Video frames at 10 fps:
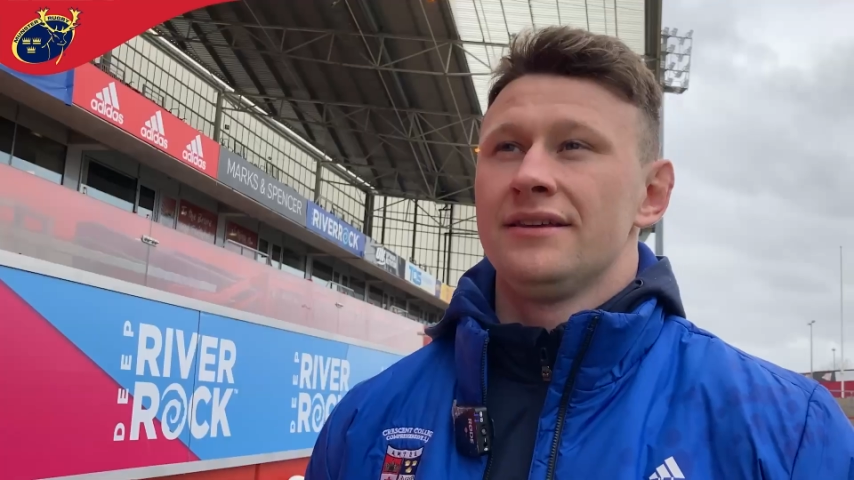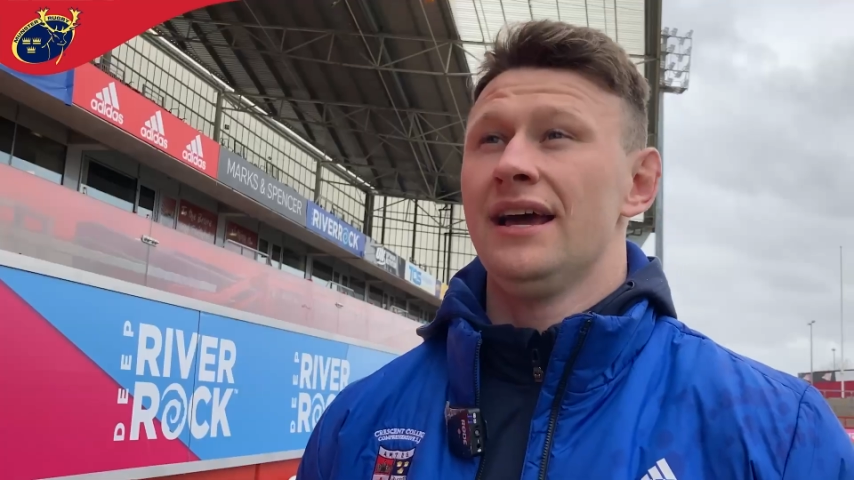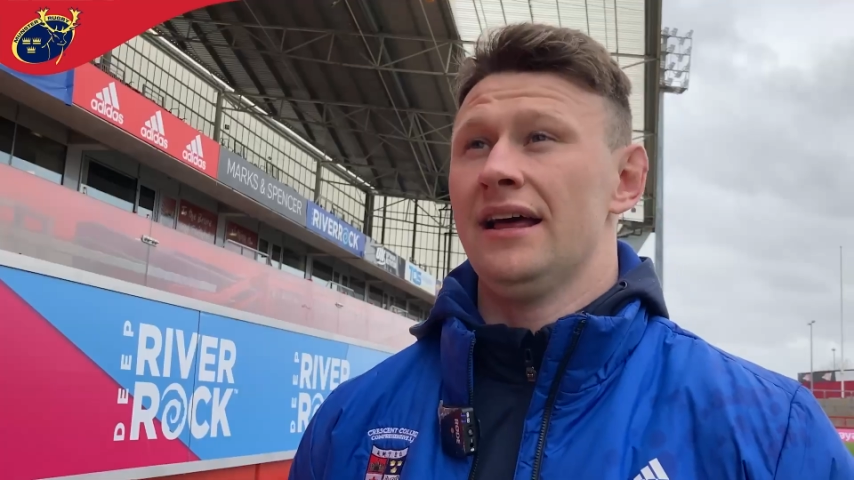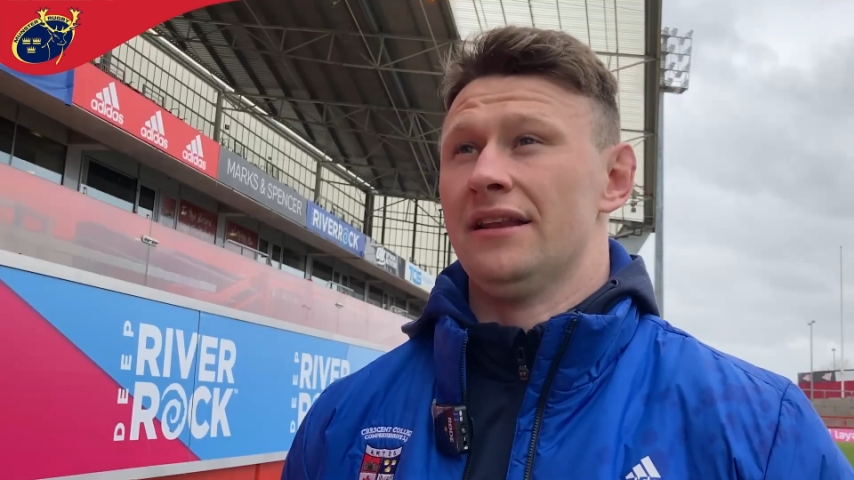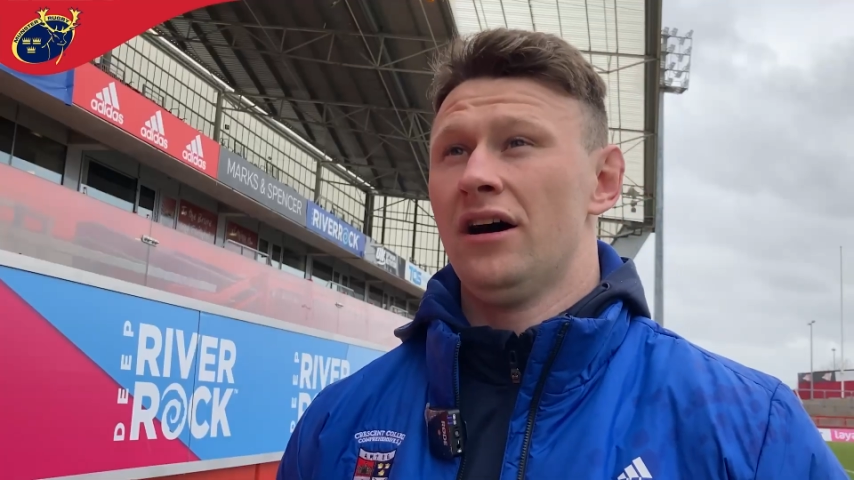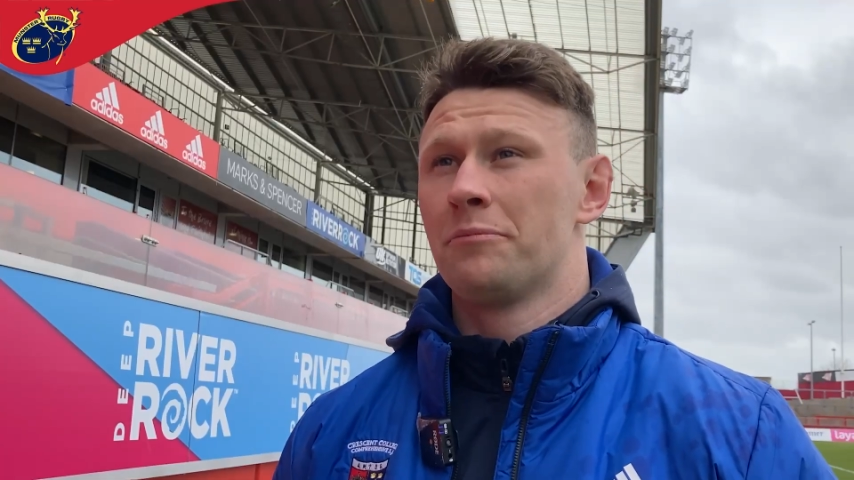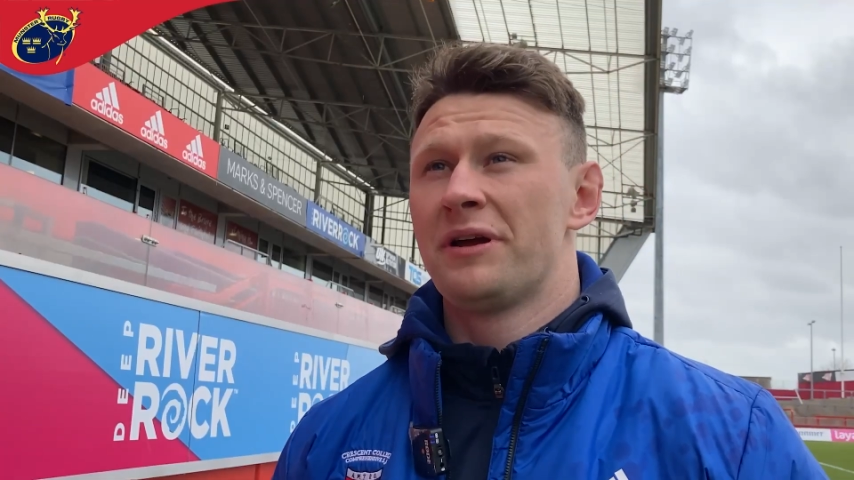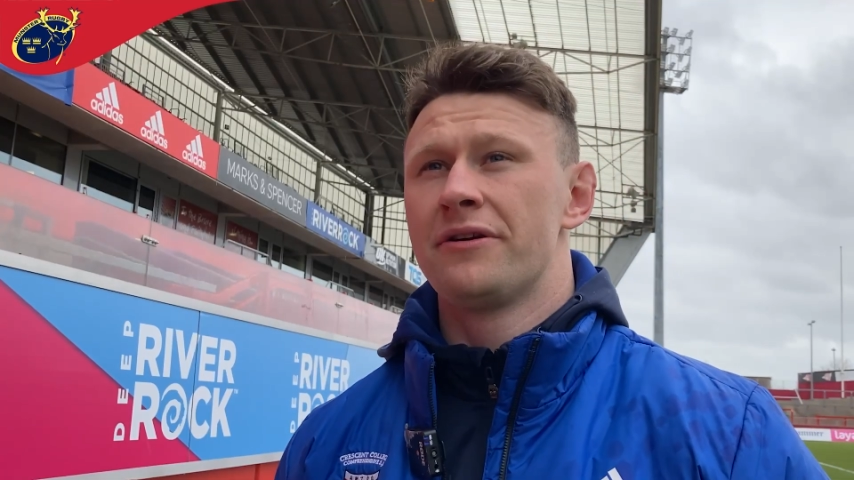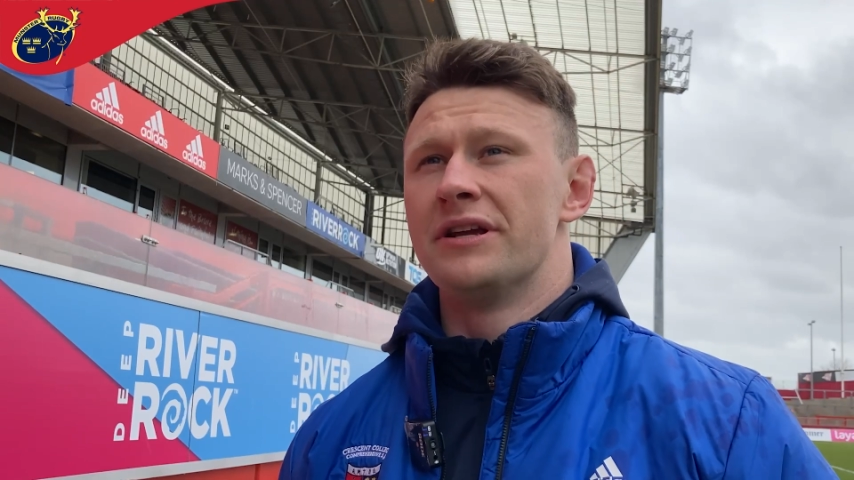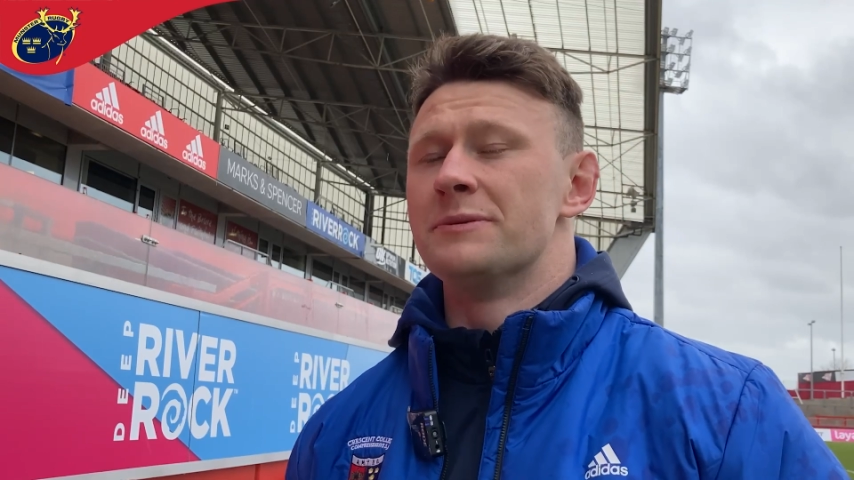Yeah, long
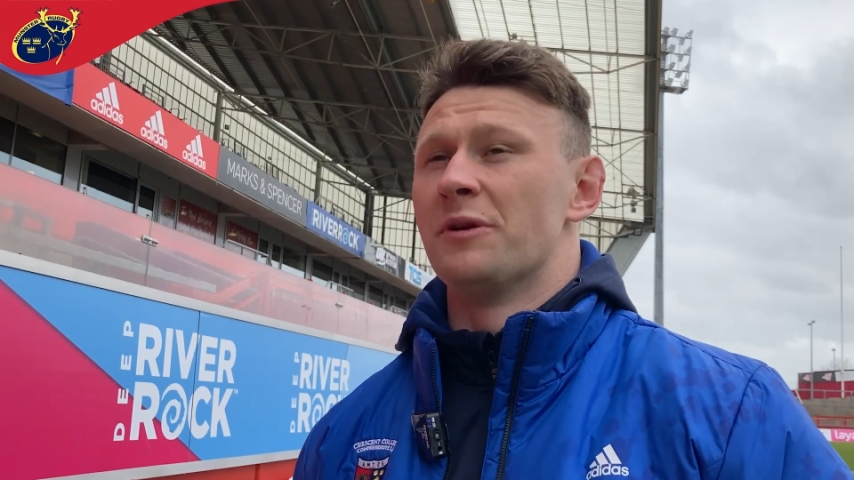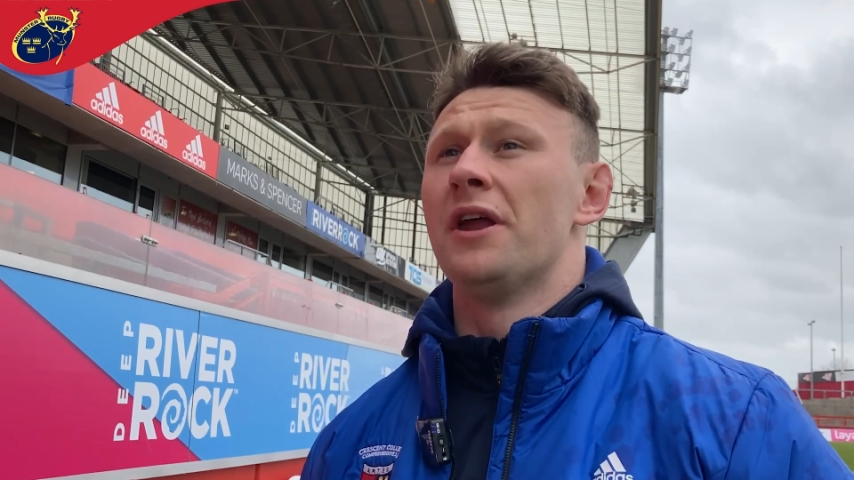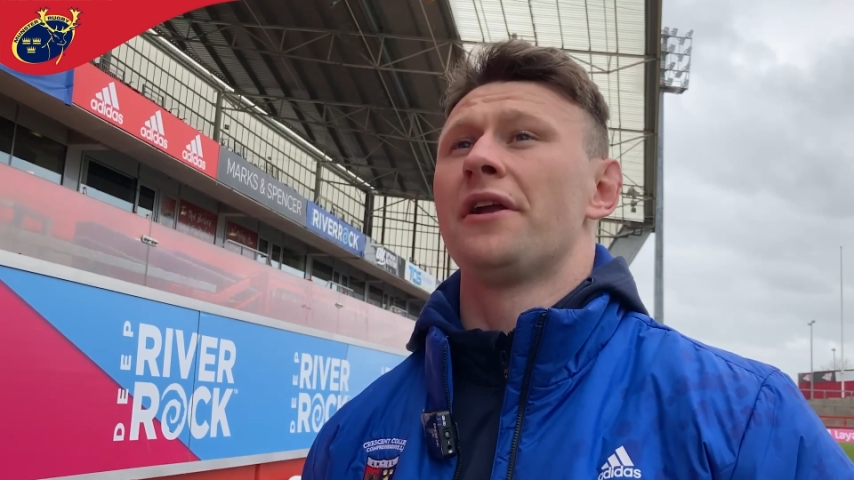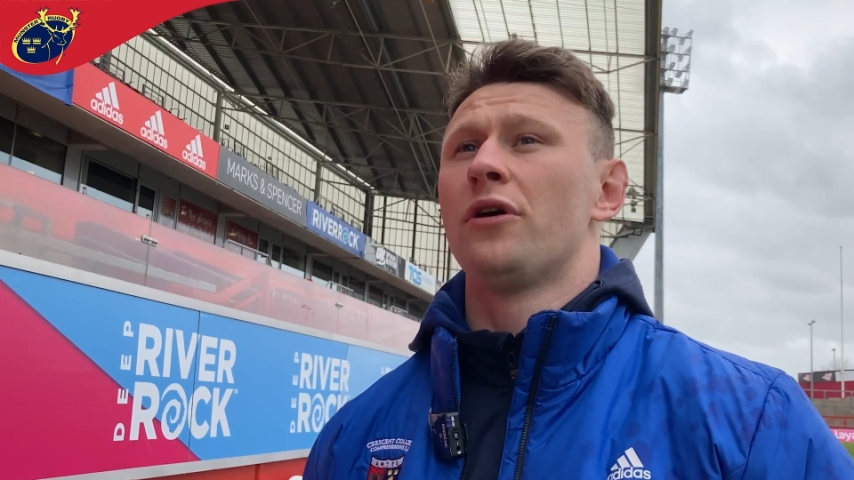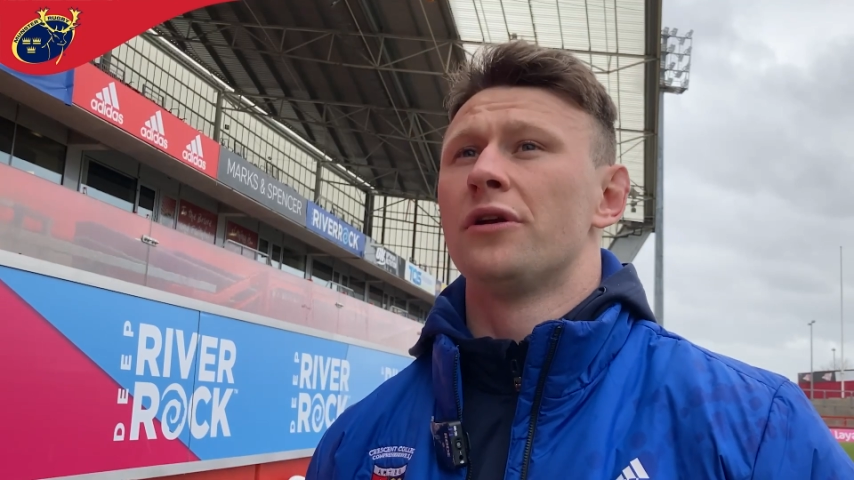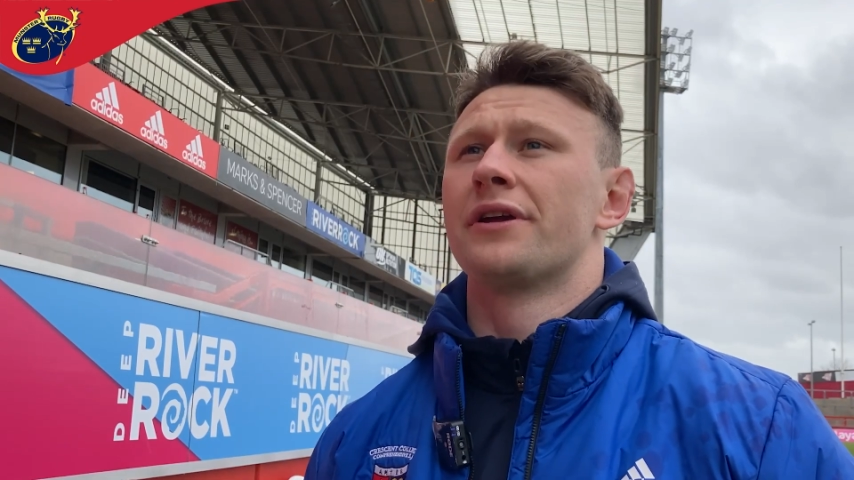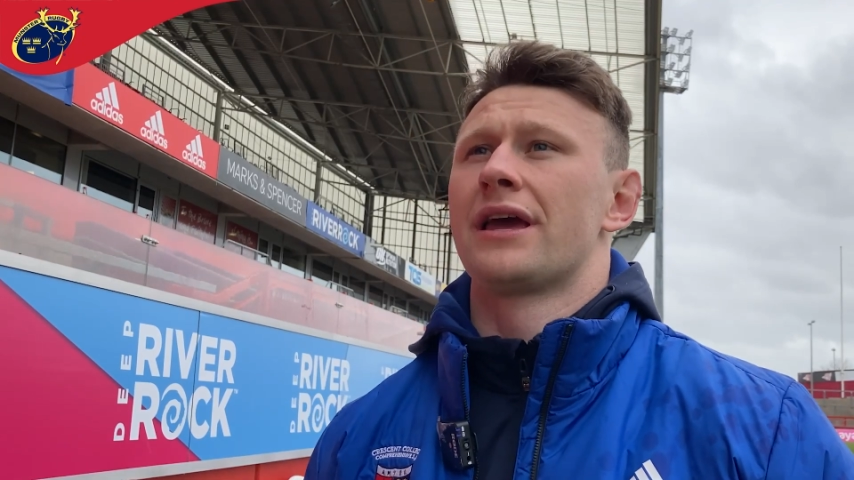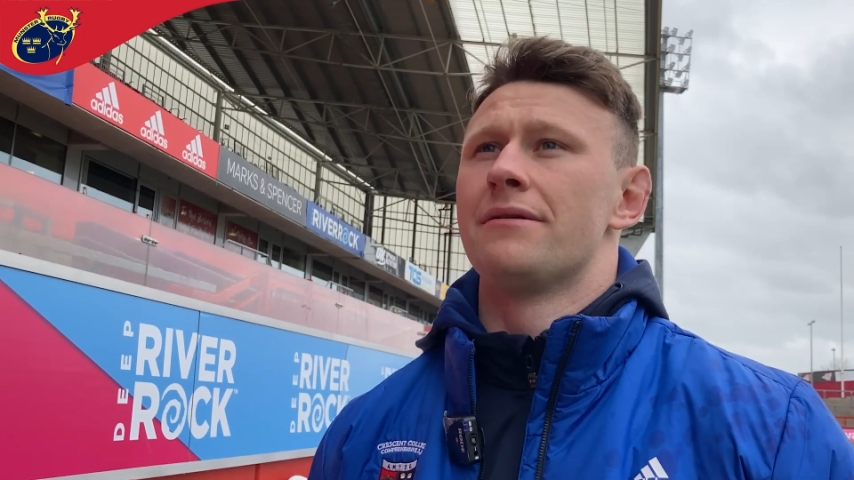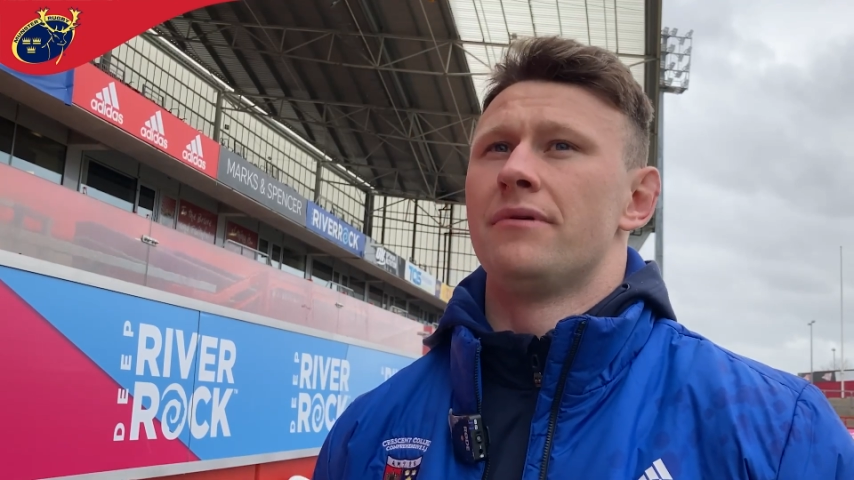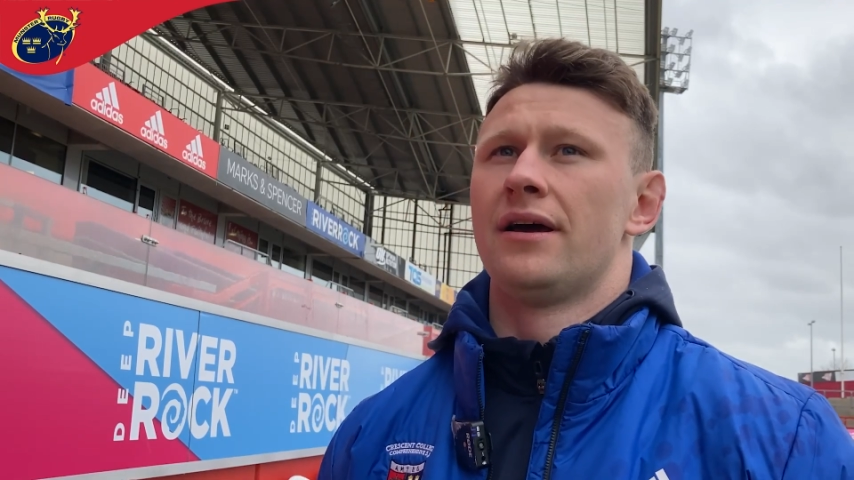periods, but not all of the game.